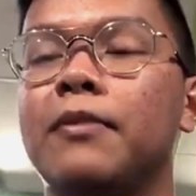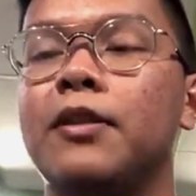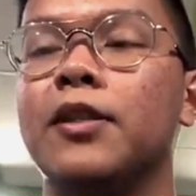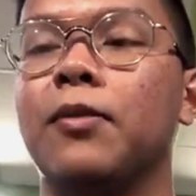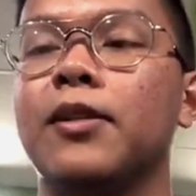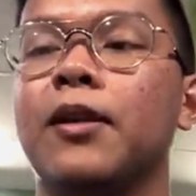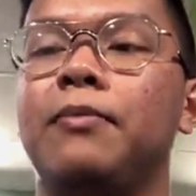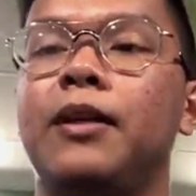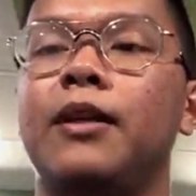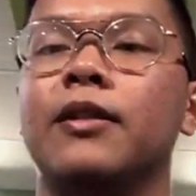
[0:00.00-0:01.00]
You just want some
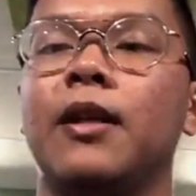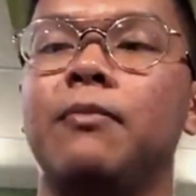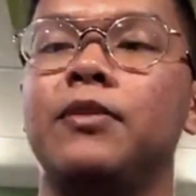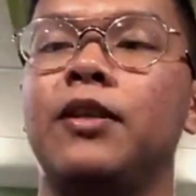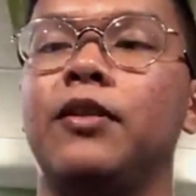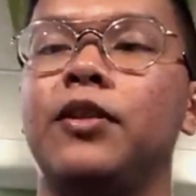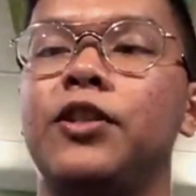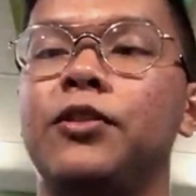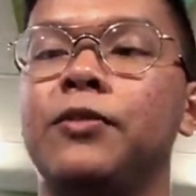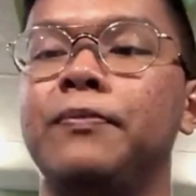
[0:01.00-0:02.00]
cigarette to
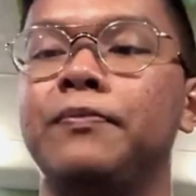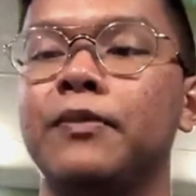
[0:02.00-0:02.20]
chill.